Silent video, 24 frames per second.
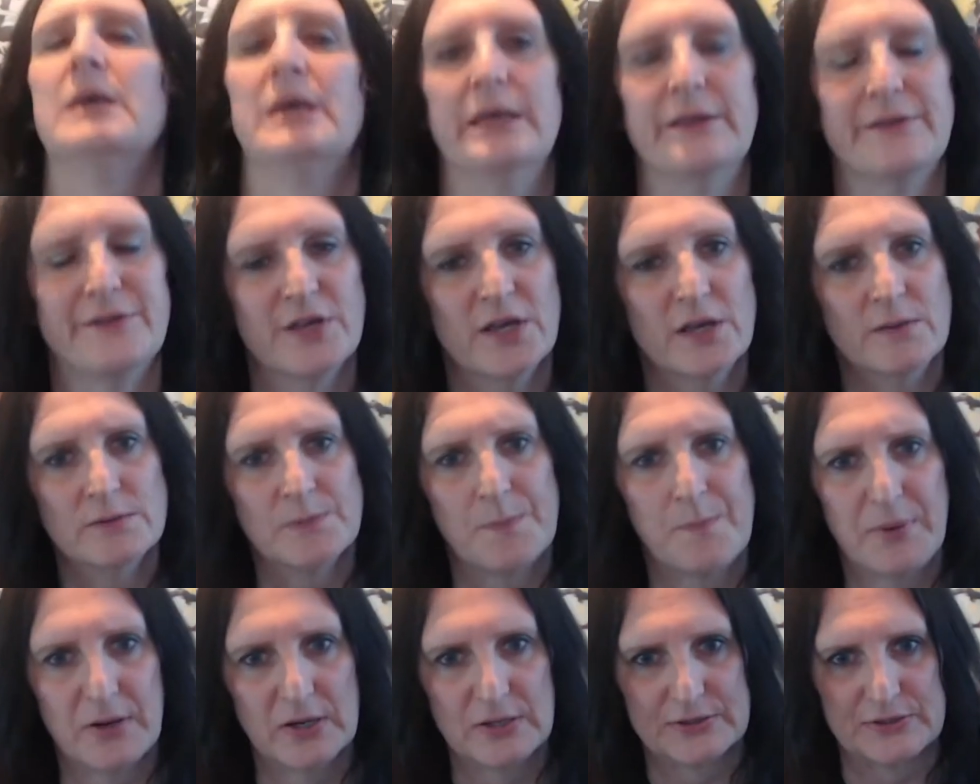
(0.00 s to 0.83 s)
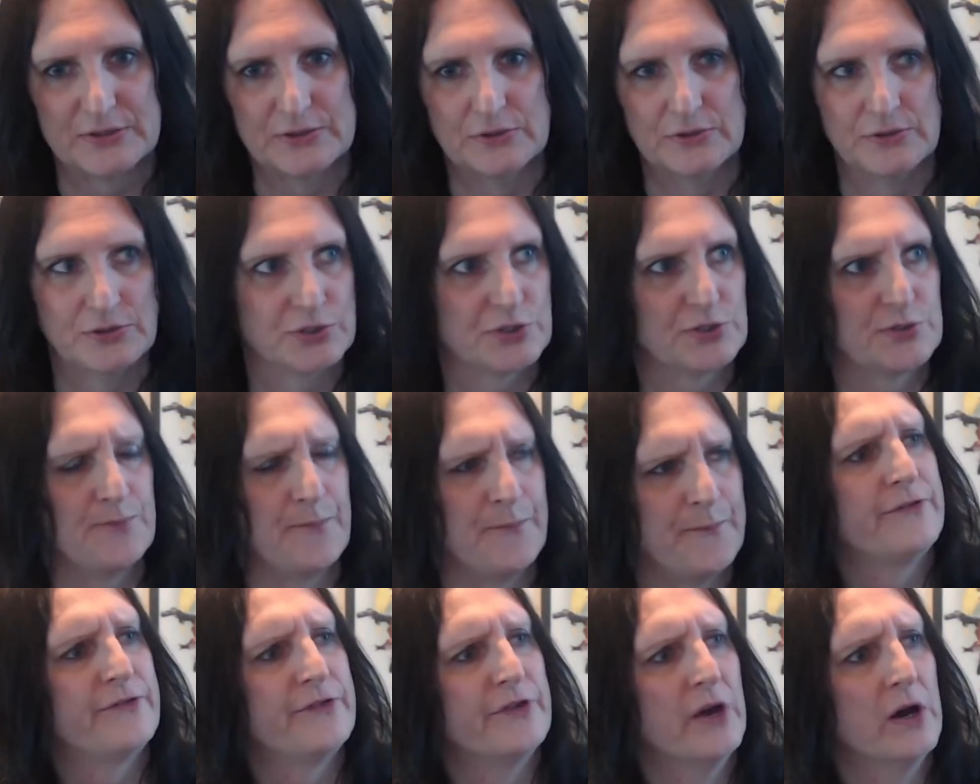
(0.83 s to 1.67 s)
In terms of puzzles,
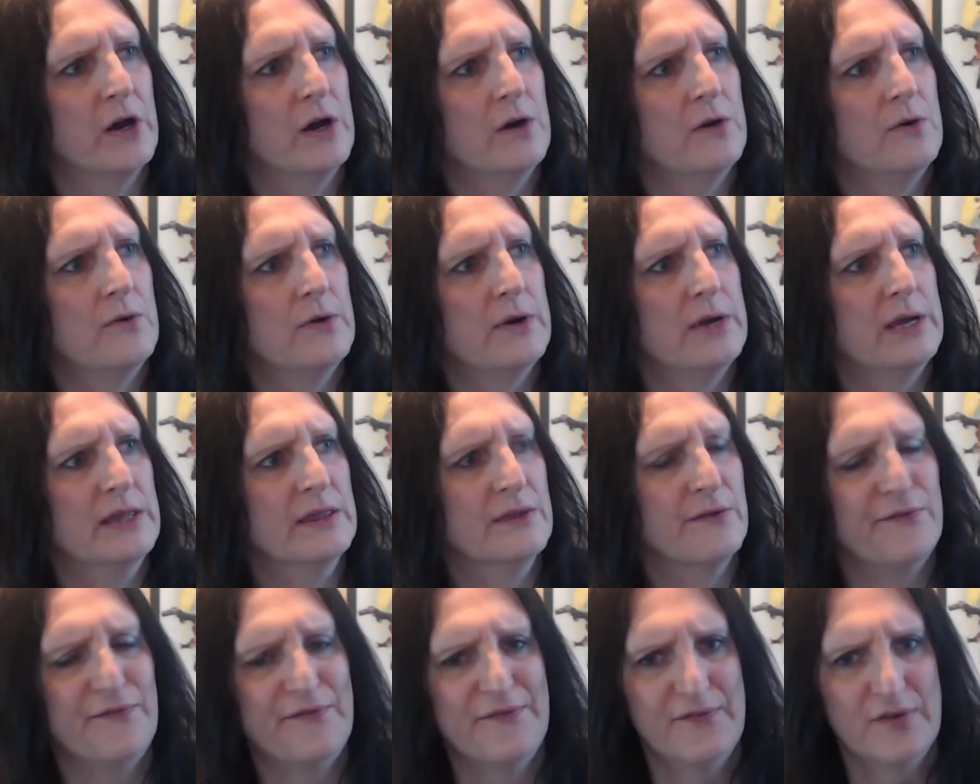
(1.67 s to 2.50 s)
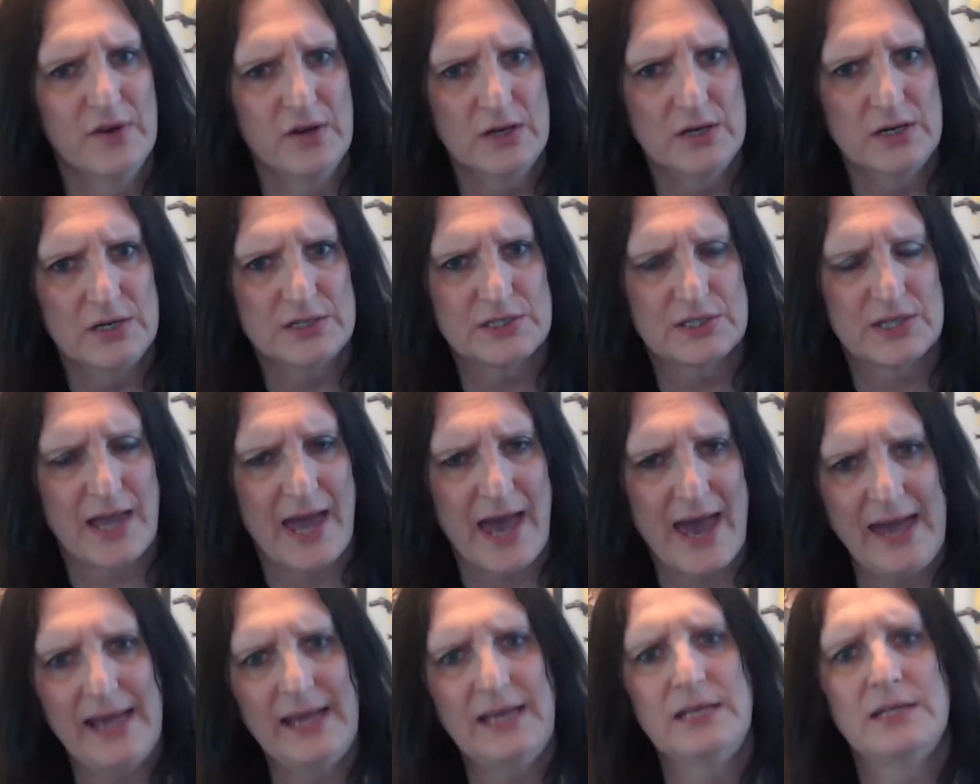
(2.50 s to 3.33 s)
so in the first
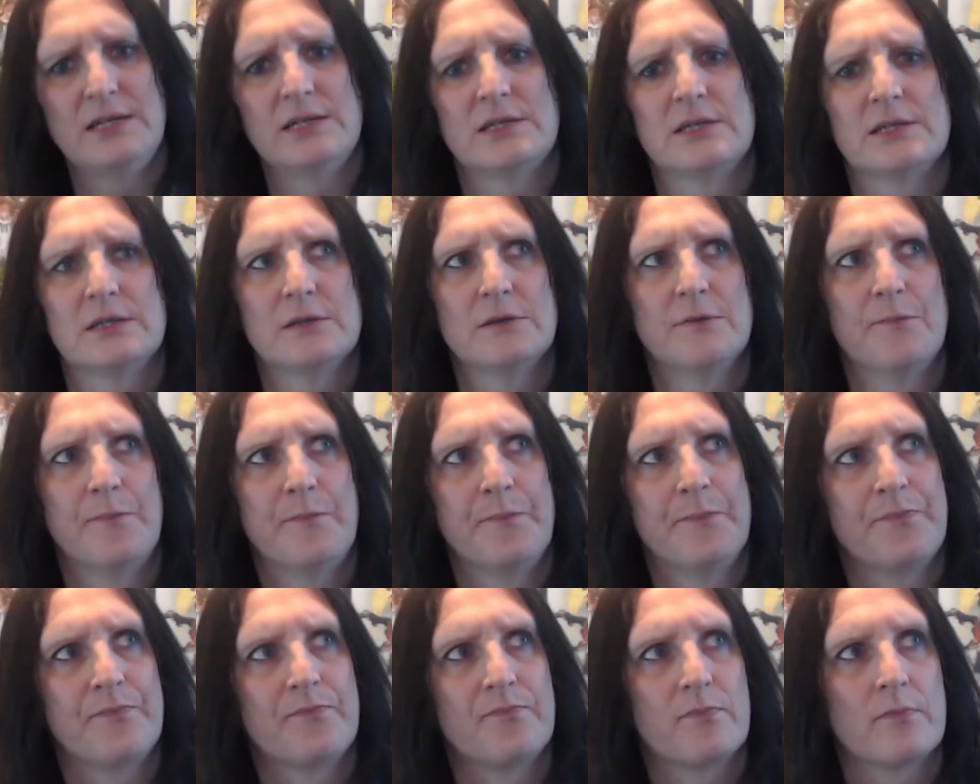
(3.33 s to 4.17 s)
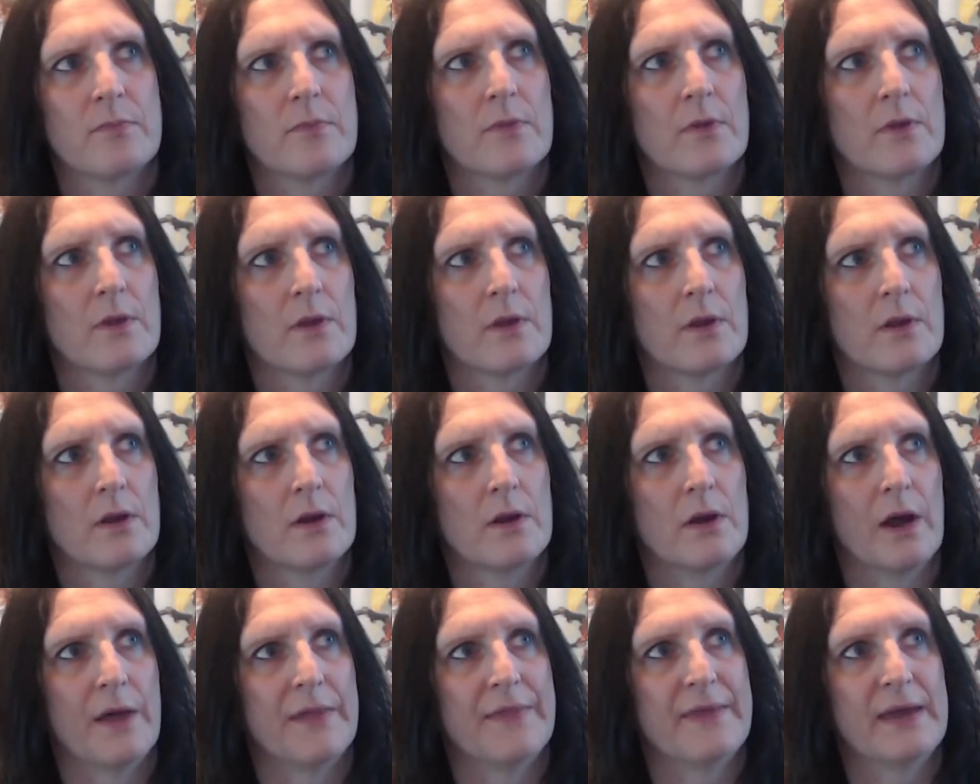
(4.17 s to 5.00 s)
case,
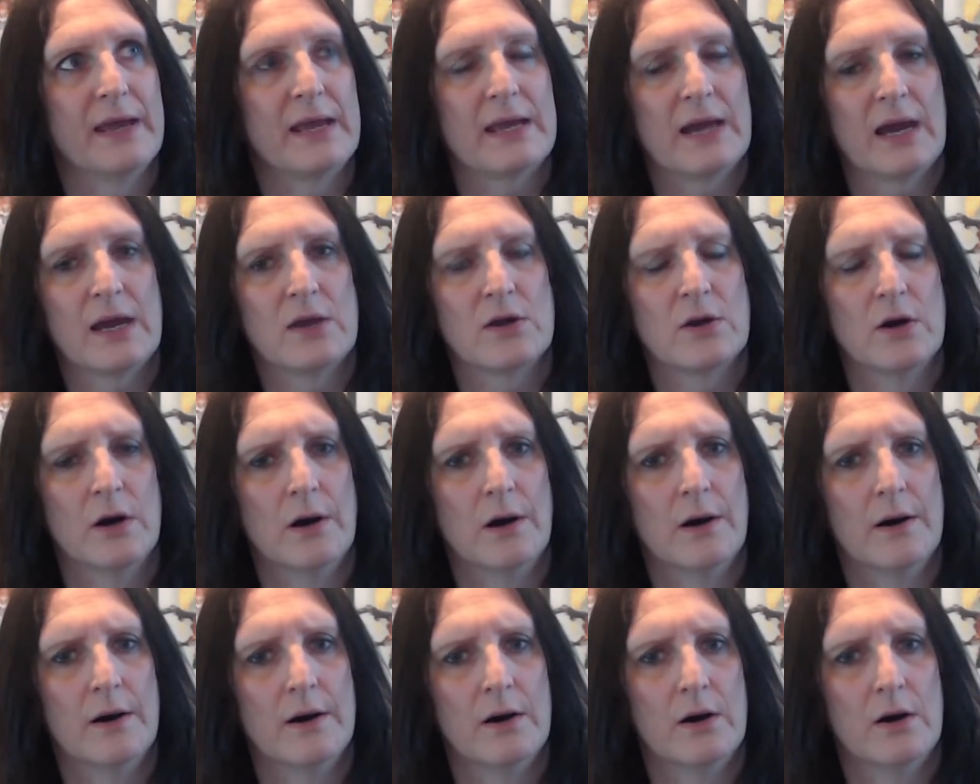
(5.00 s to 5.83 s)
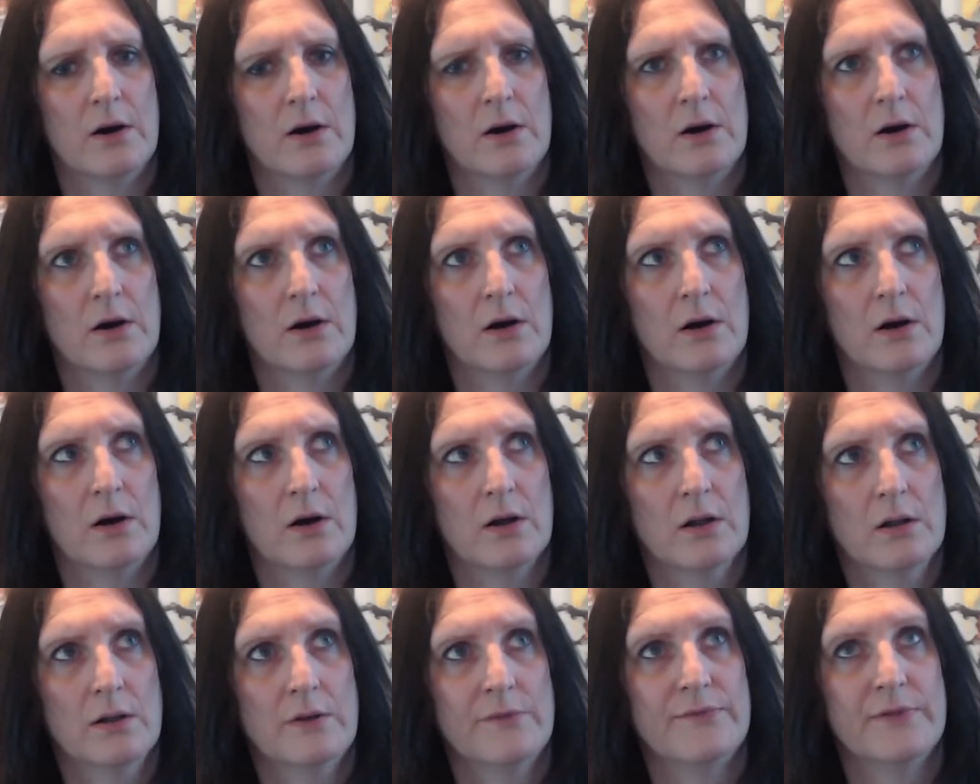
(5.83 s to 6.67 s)
I think I got
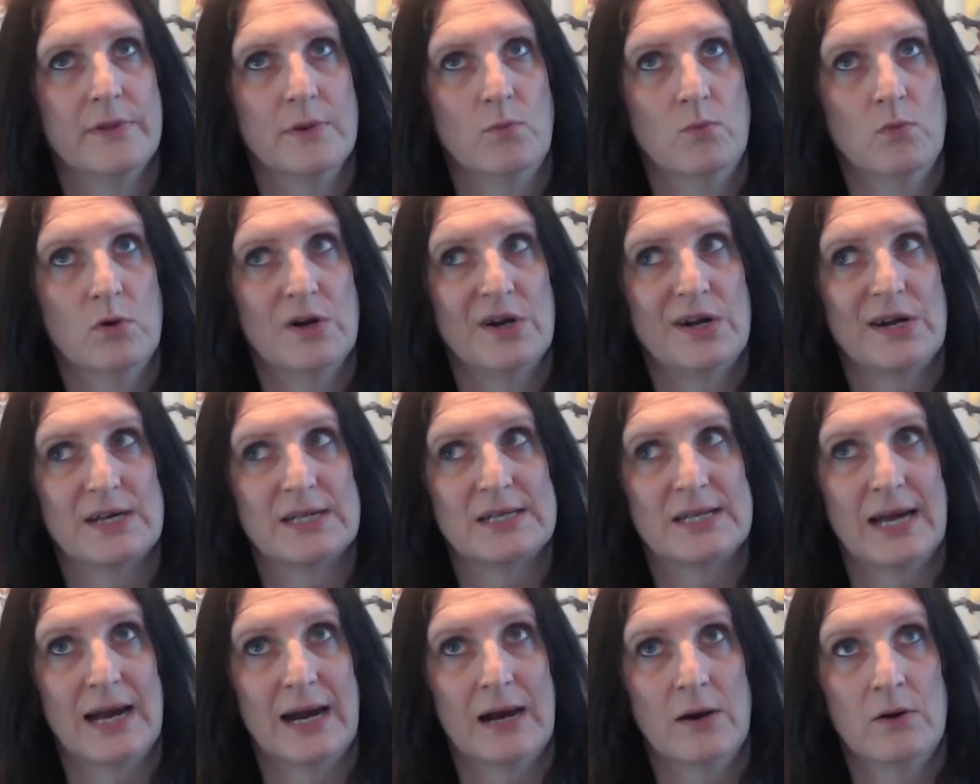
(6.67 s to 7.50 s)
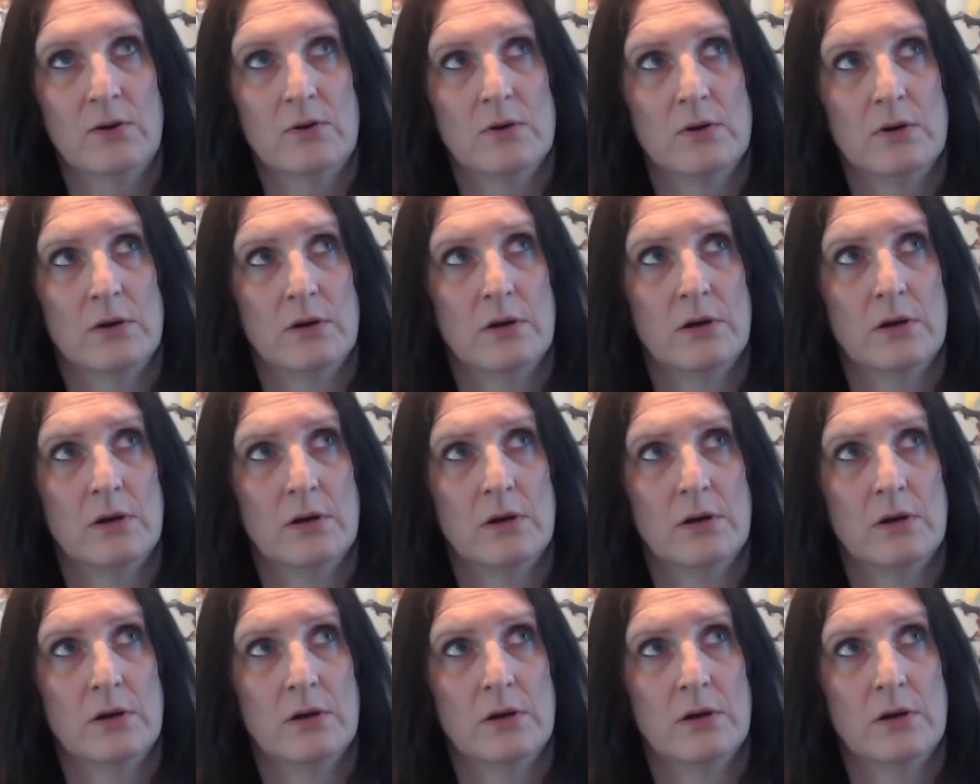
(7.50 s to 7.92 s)
all of them worked out.